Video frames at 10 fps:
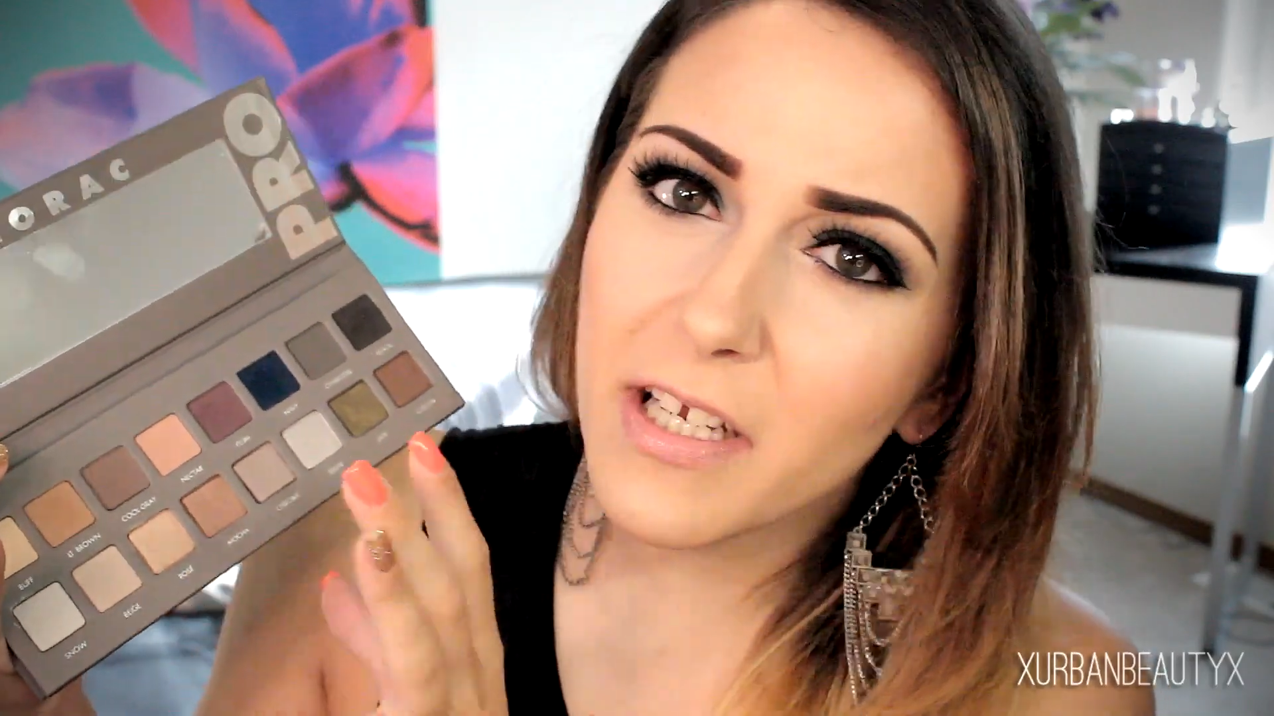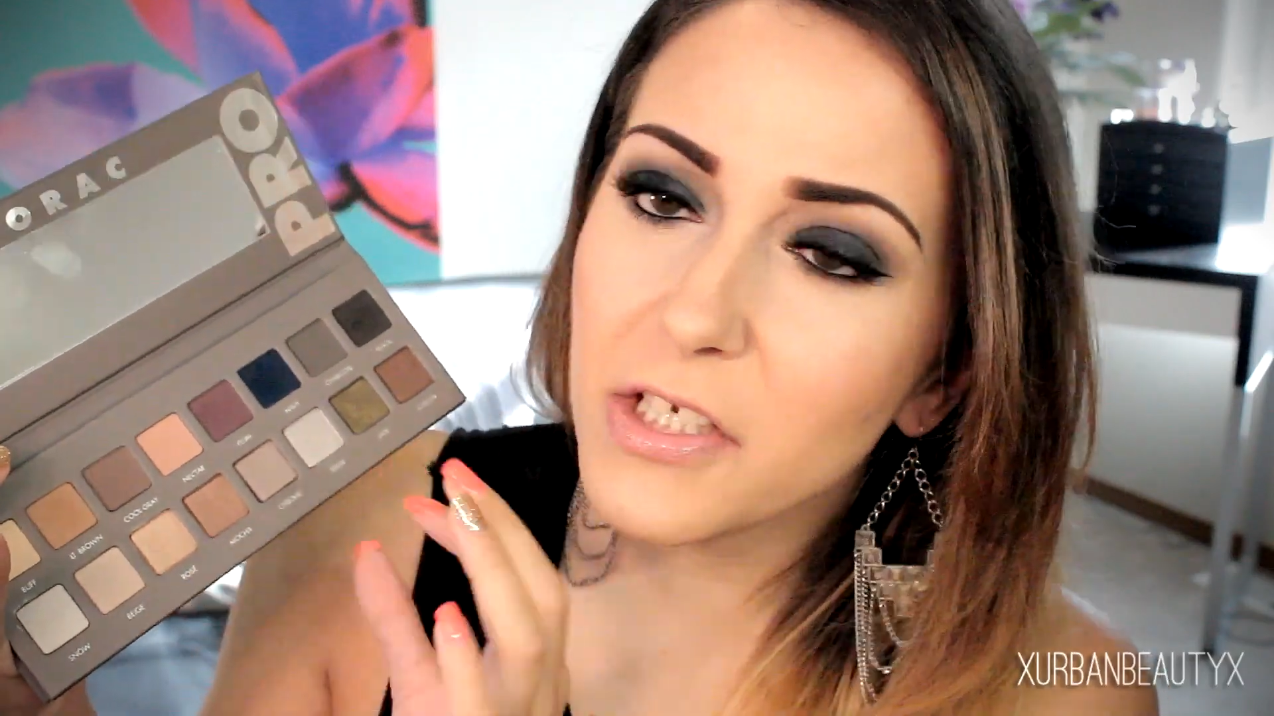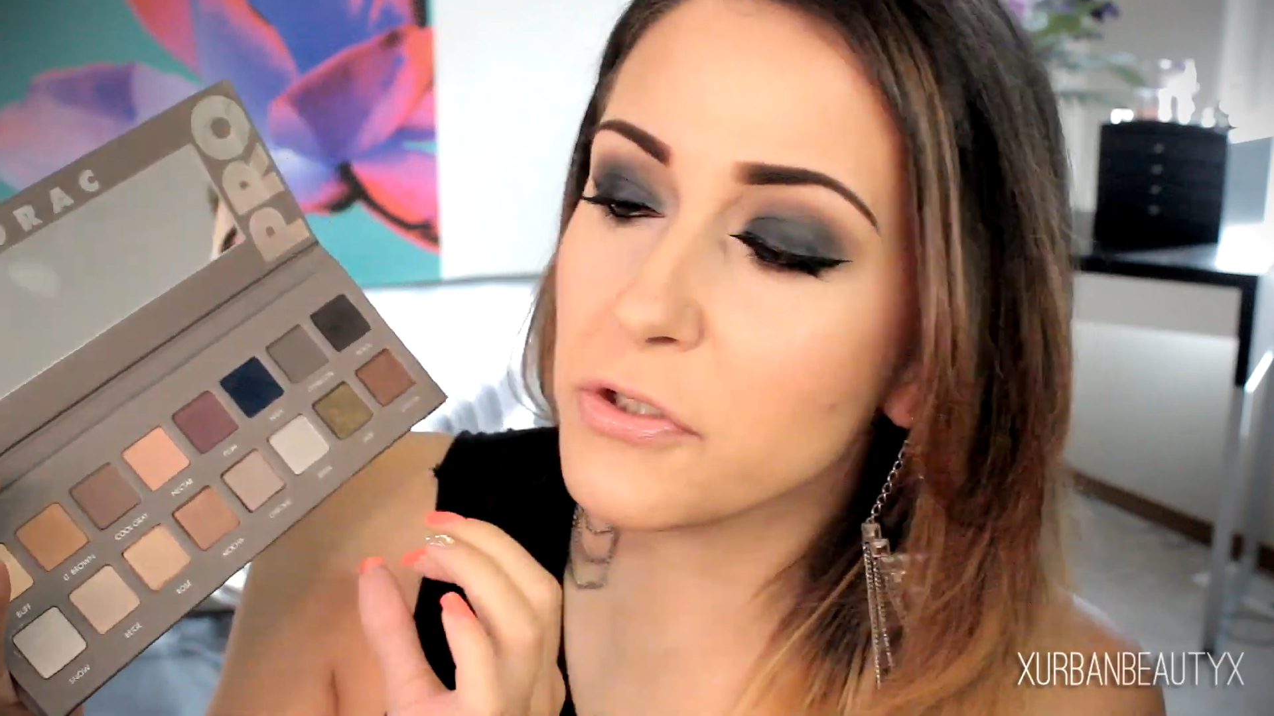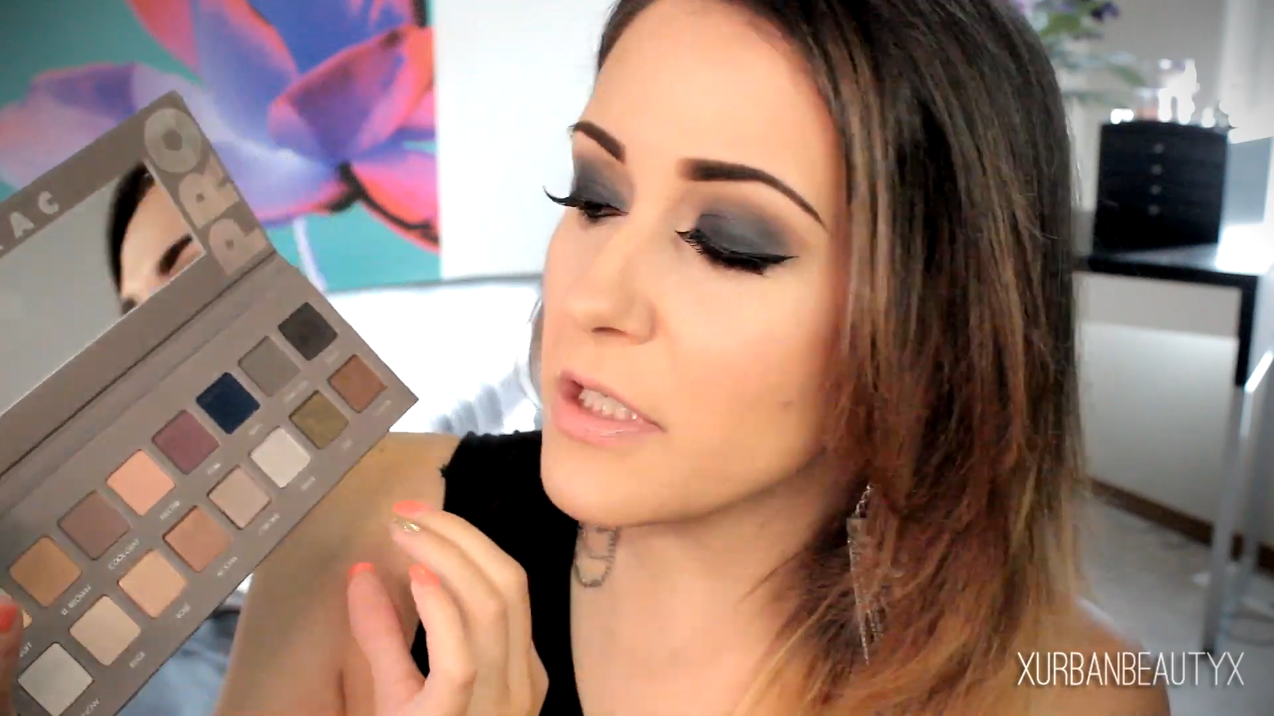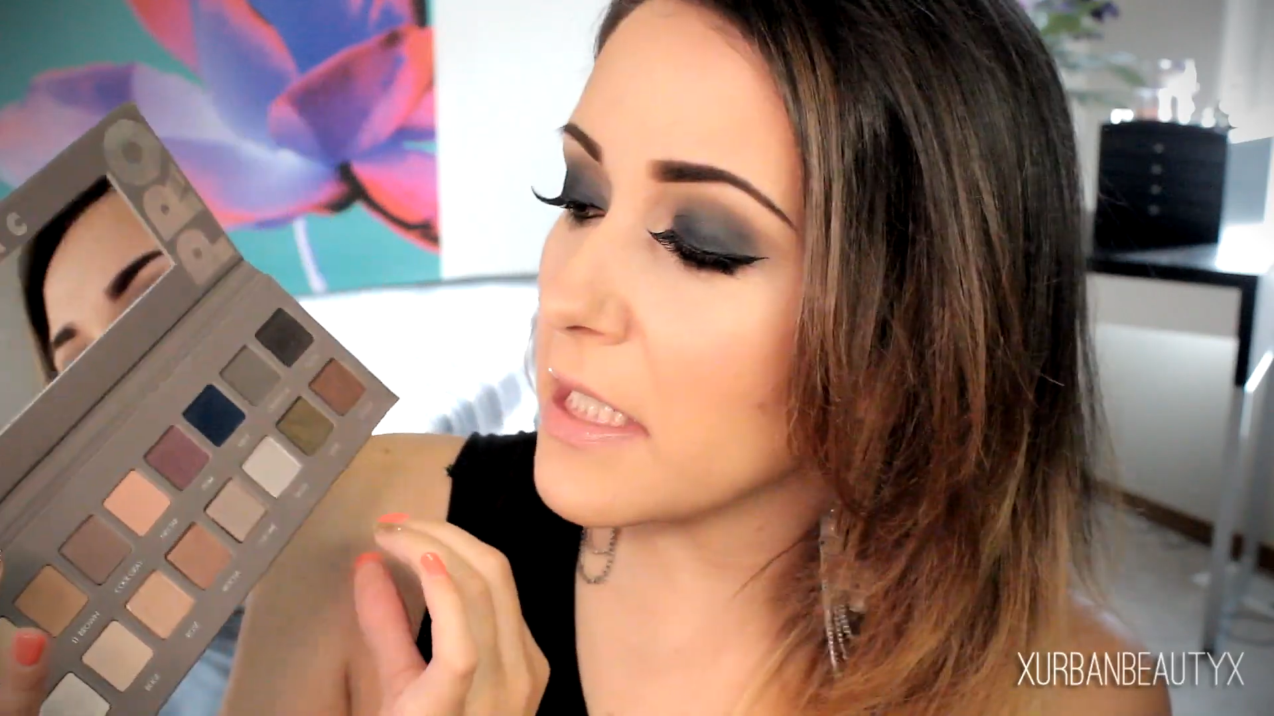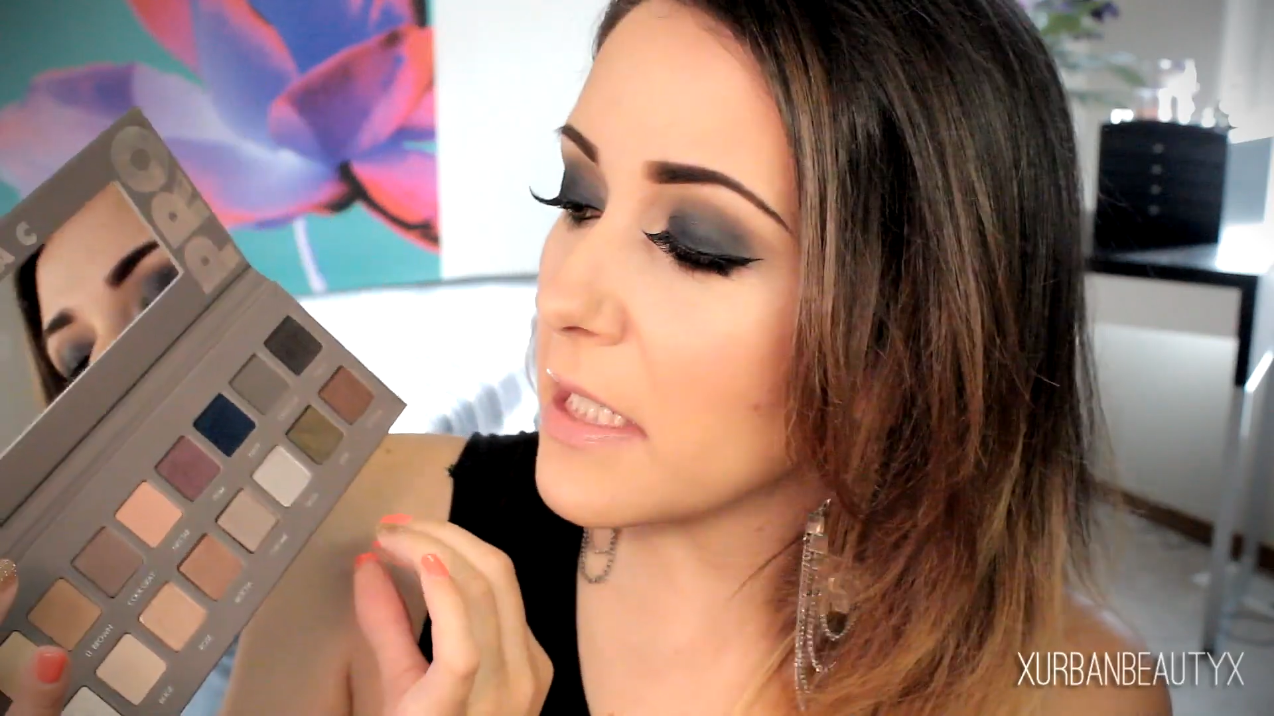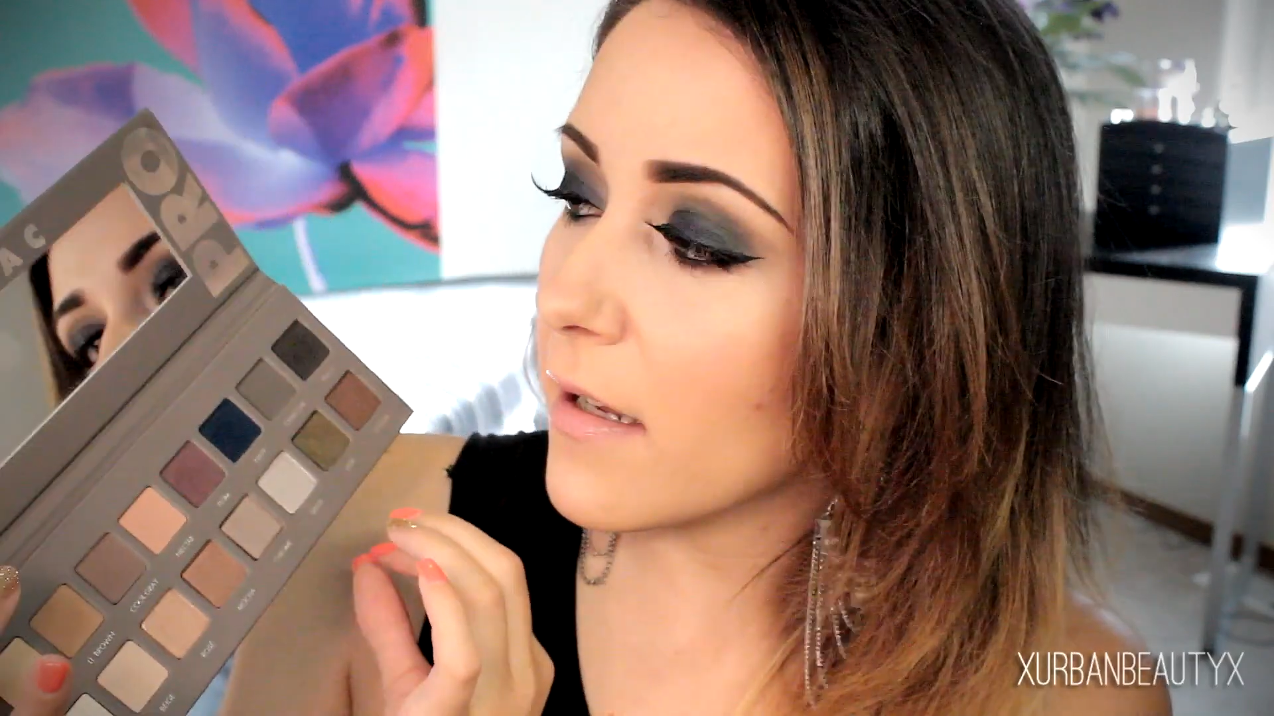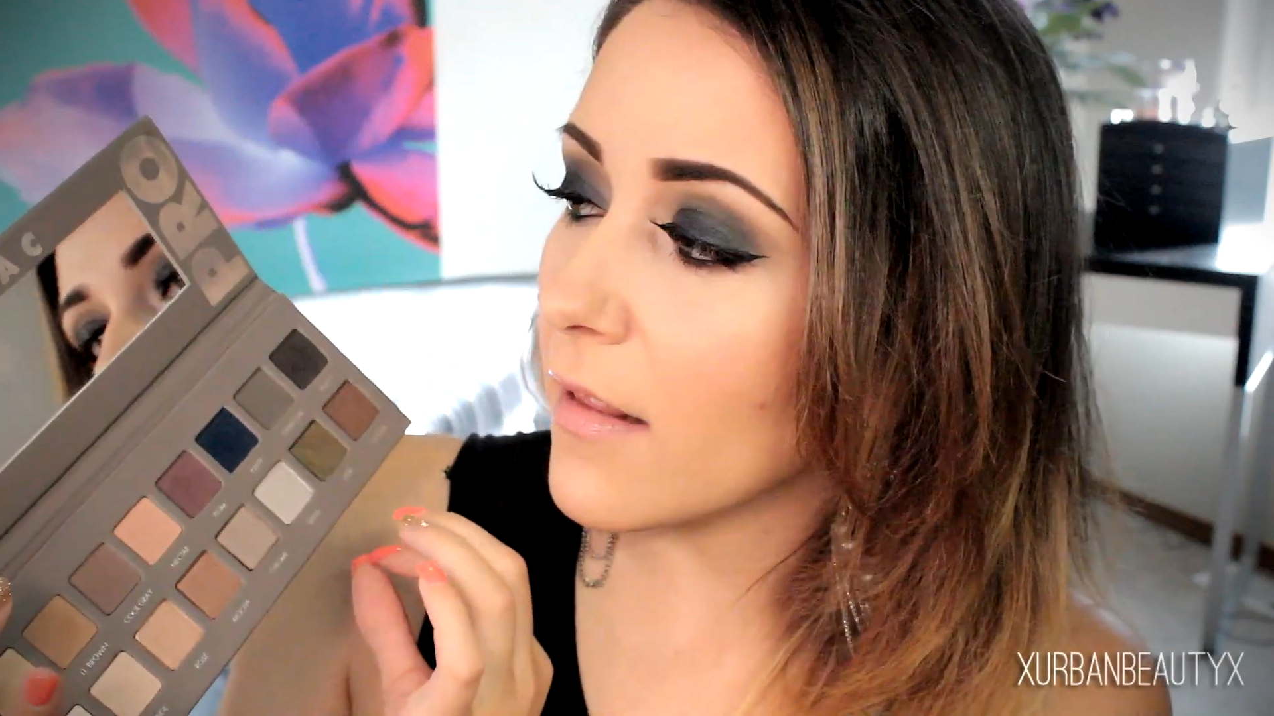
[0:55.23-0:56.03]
intriguing